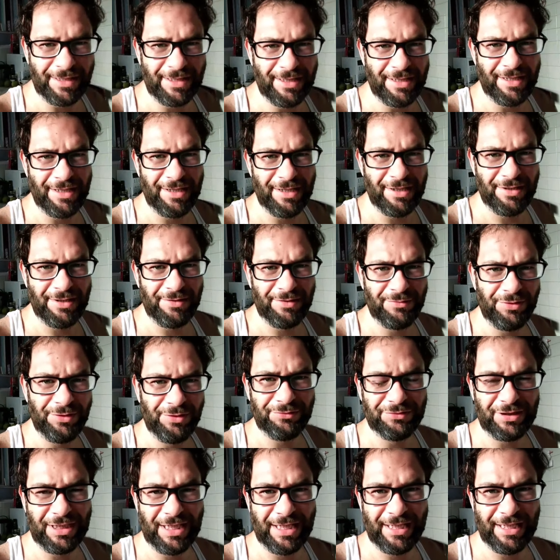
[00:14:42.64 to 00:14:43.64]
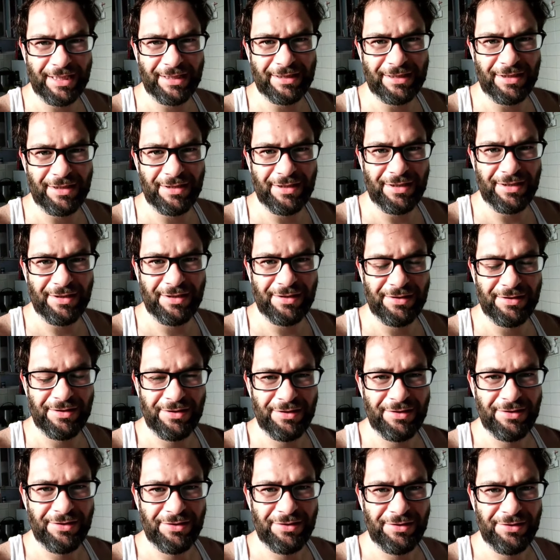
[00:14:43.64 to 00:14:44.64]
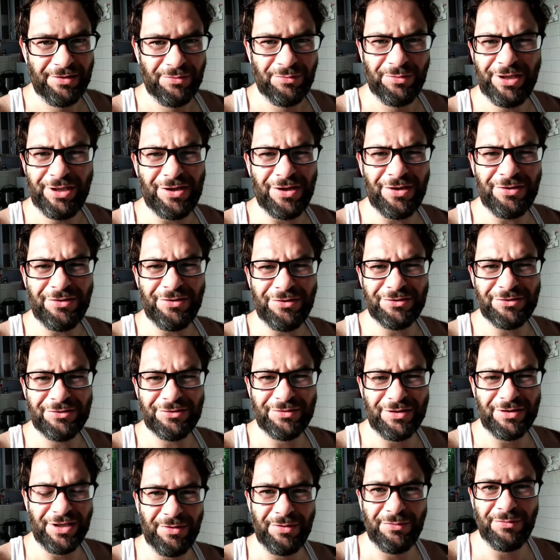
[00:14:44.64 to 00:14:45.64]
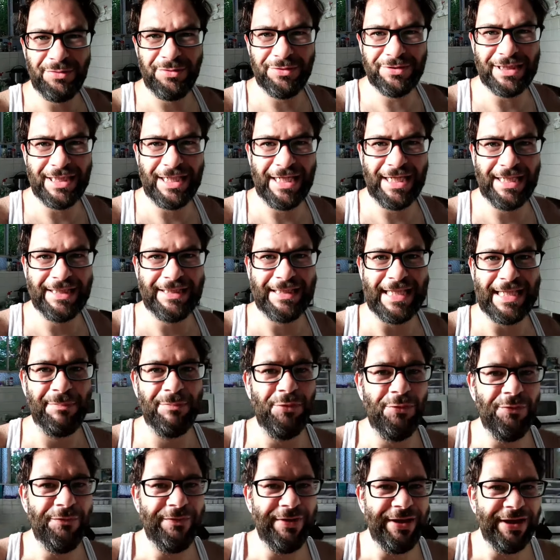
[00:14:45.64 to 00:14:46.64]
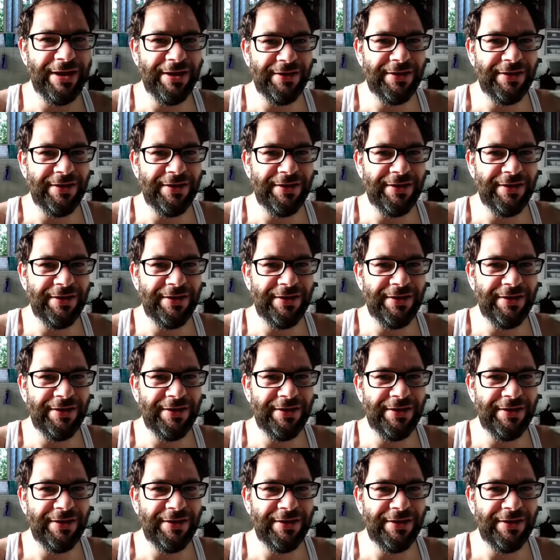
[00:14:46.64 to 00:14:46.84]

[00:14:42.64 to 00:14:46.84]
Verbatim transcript: One of those like what do you call those, what was it, like that movie